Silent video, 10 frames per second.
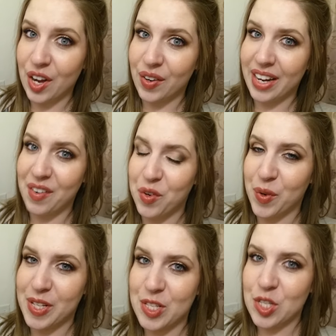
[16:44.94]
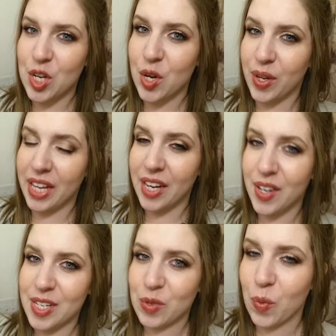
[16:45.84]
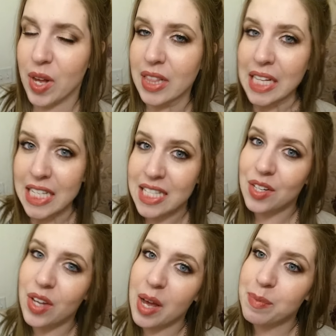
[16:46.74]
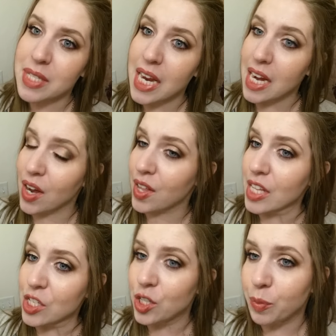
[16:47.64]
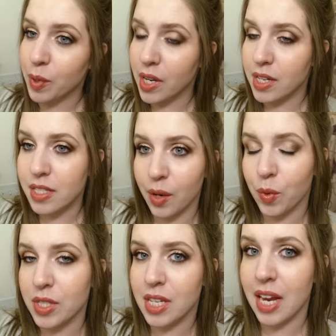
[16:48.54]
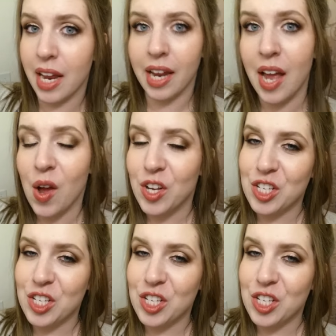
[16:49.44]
All right, everyone, so here is one last little update on the 2 products I wore today.